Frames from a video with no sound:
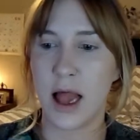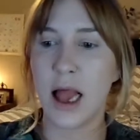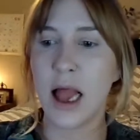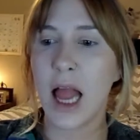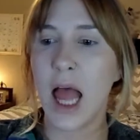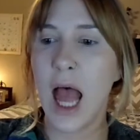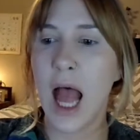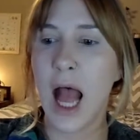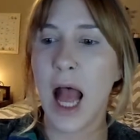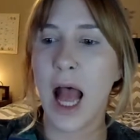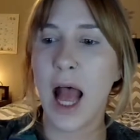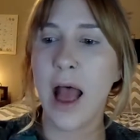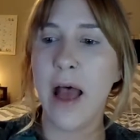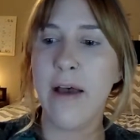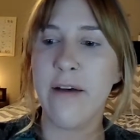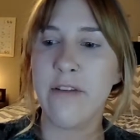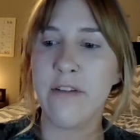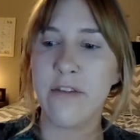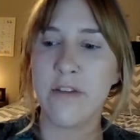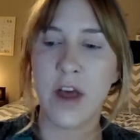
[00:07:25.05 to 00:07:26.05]

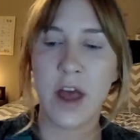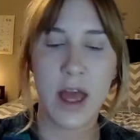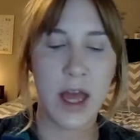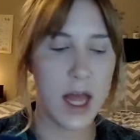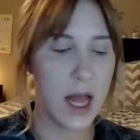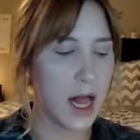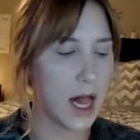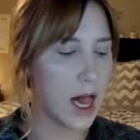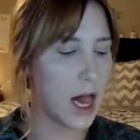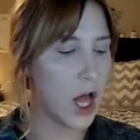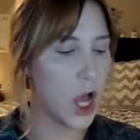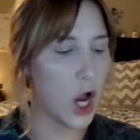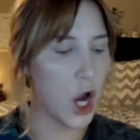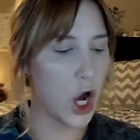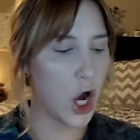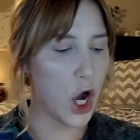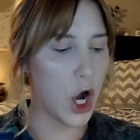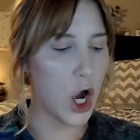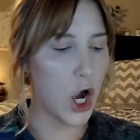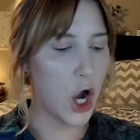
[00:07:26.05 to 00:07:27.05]
Love
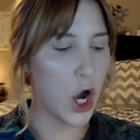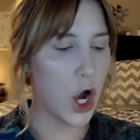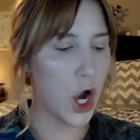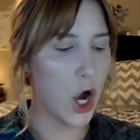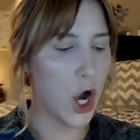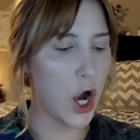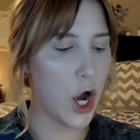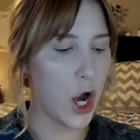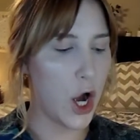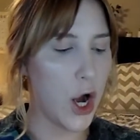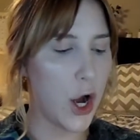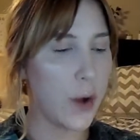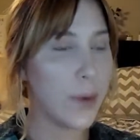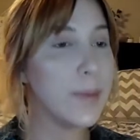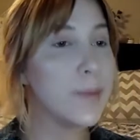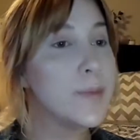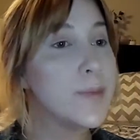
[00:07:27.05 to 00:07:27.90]
her.